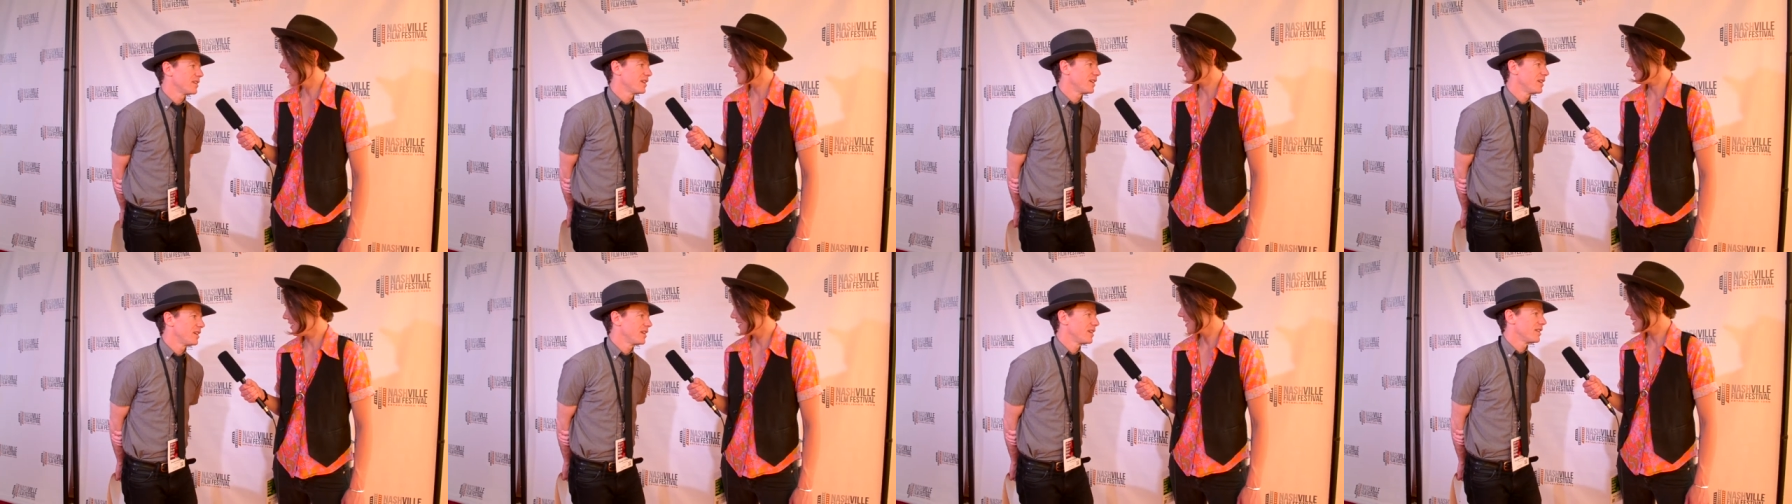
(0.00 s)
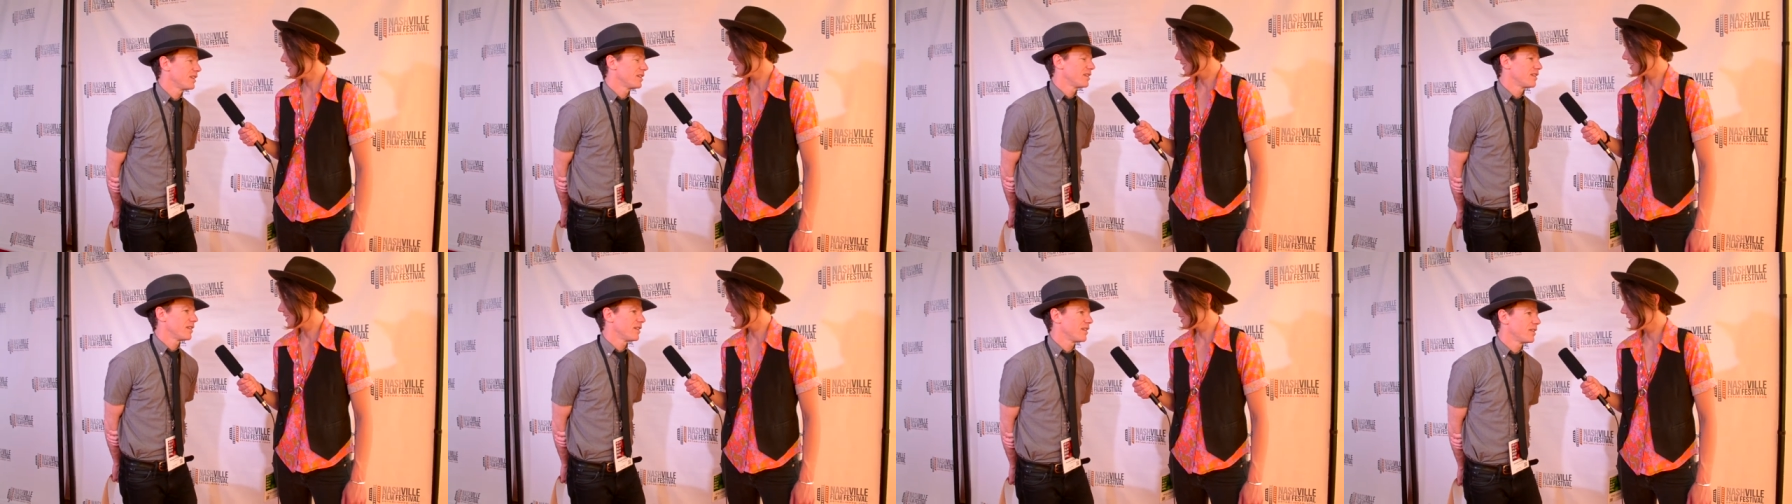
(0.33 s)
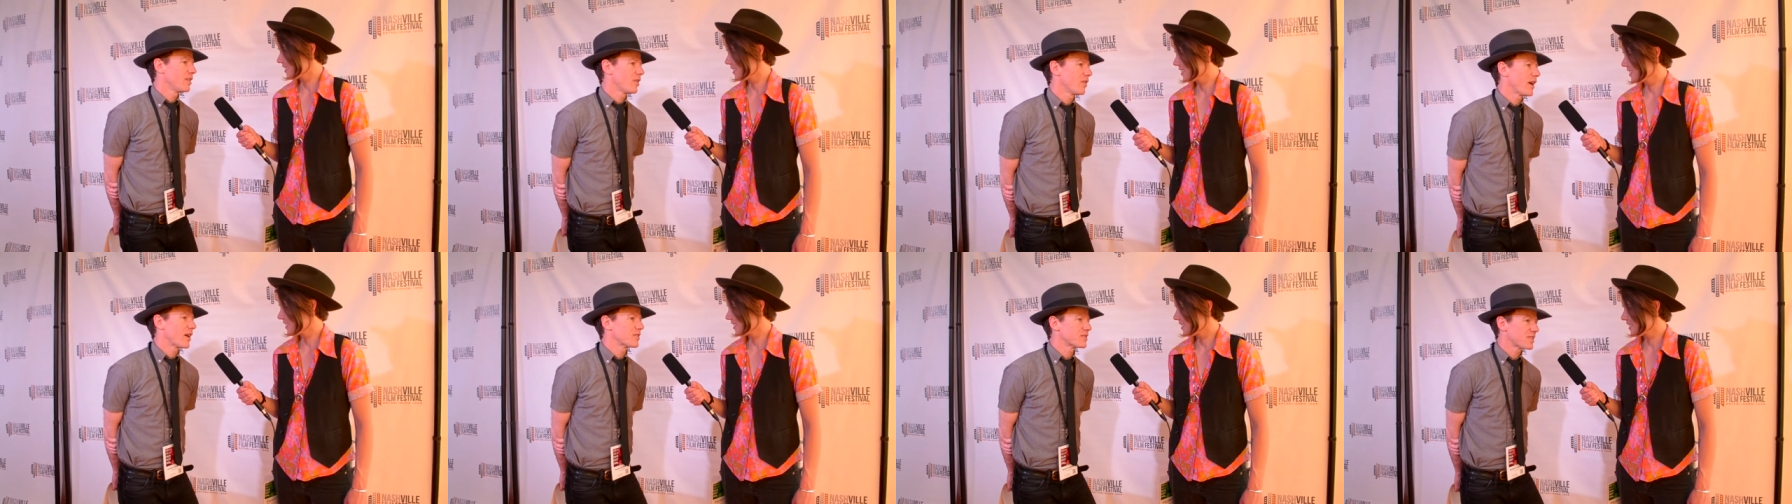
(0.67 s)
in you
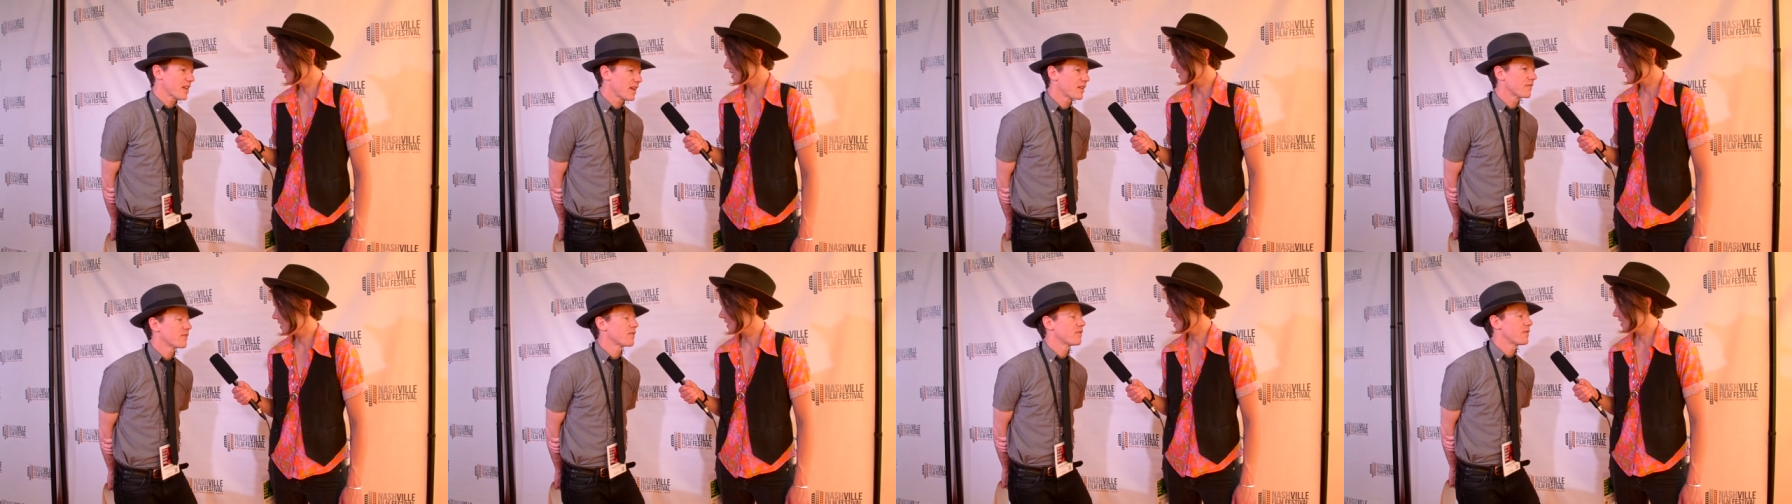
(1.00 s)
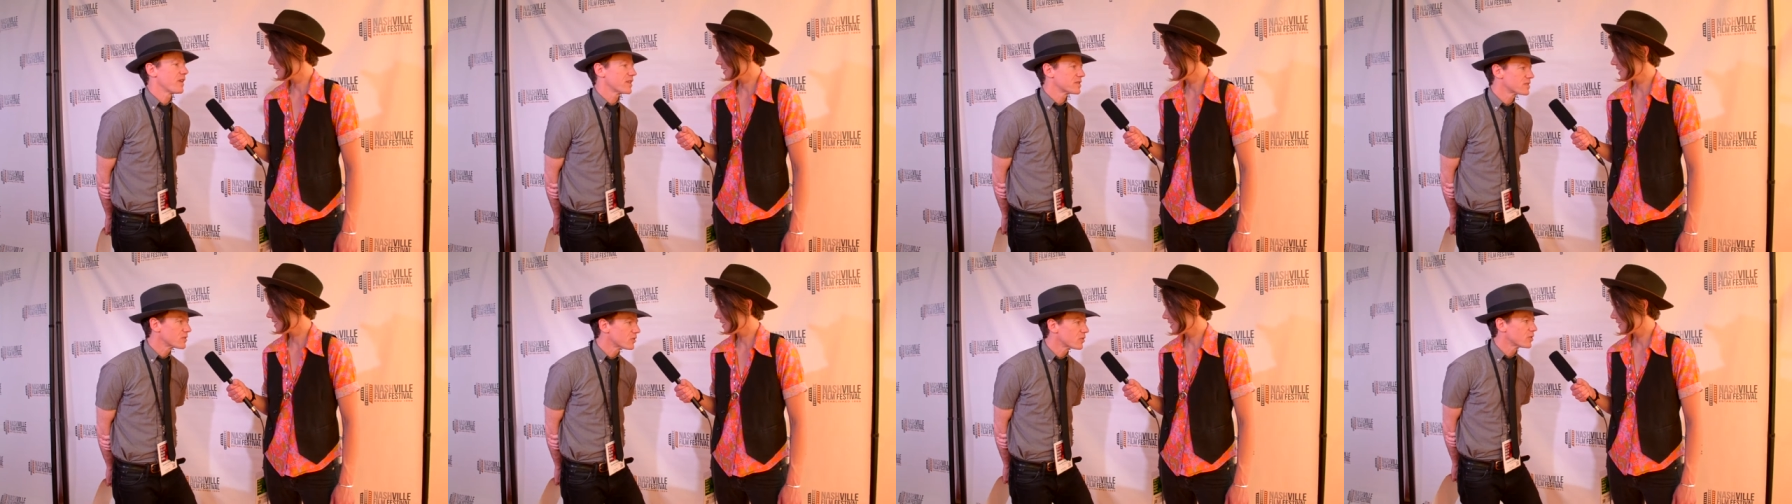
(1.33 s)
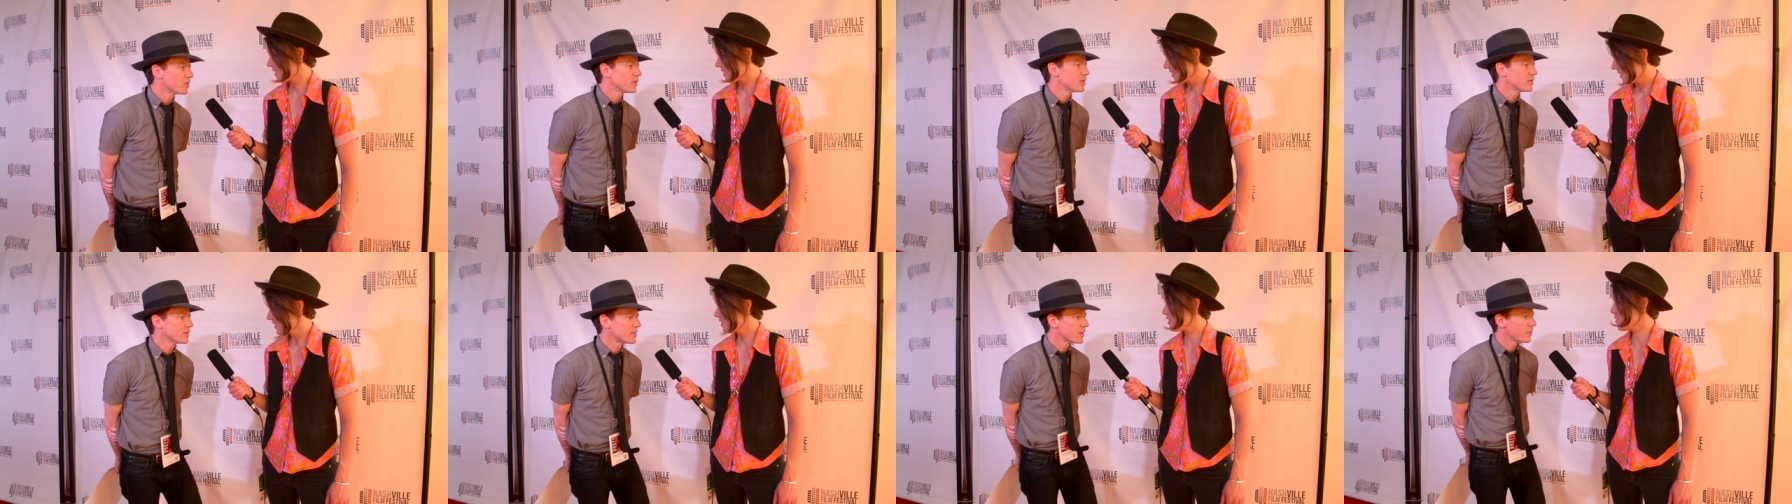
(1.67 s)
know outside of the
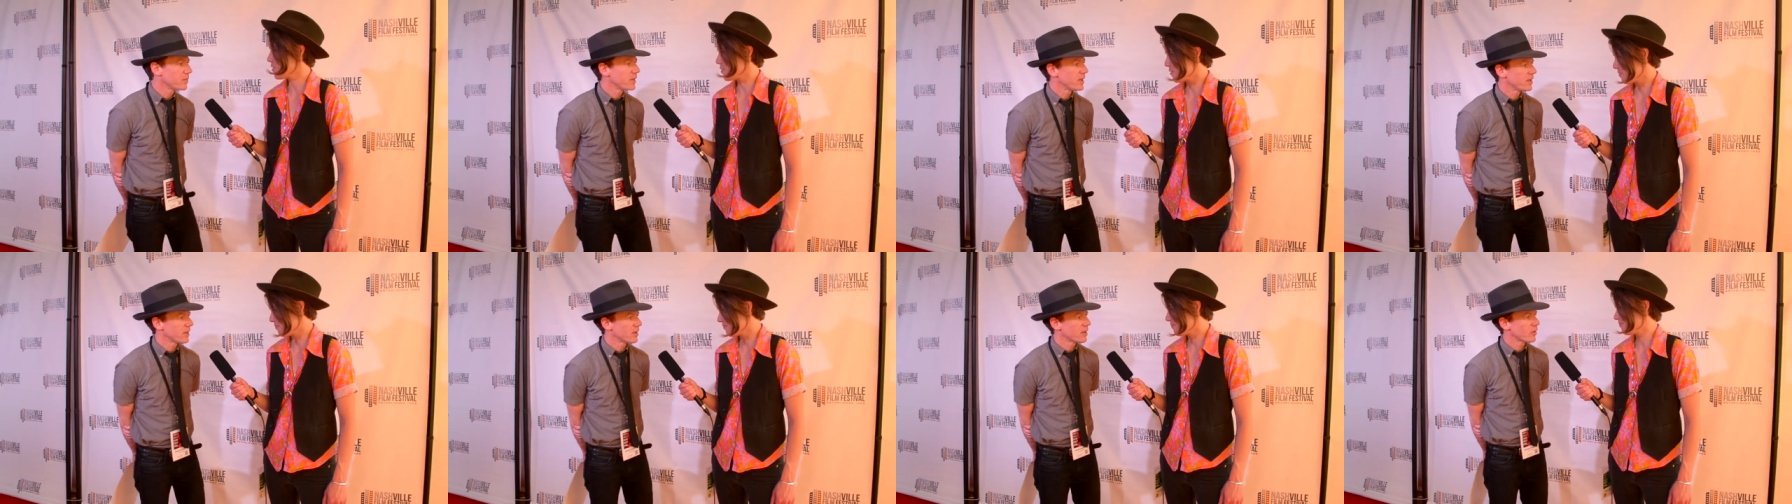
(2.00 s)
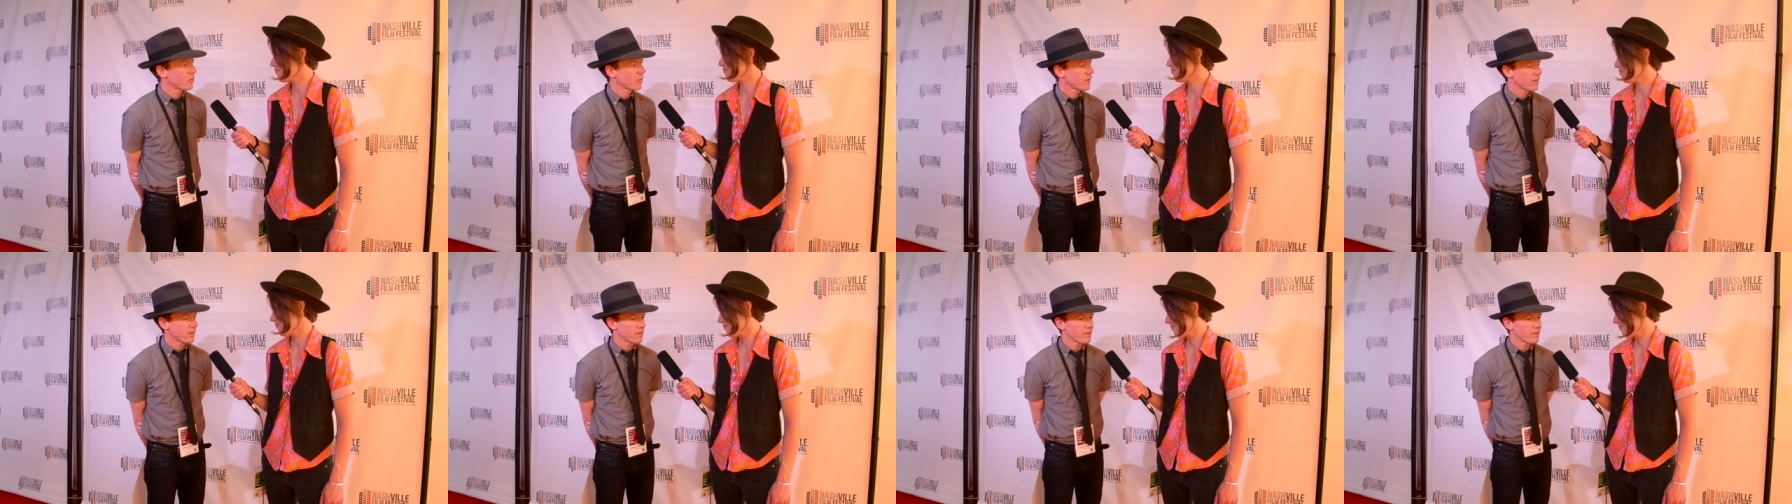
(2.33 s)
festival to be here with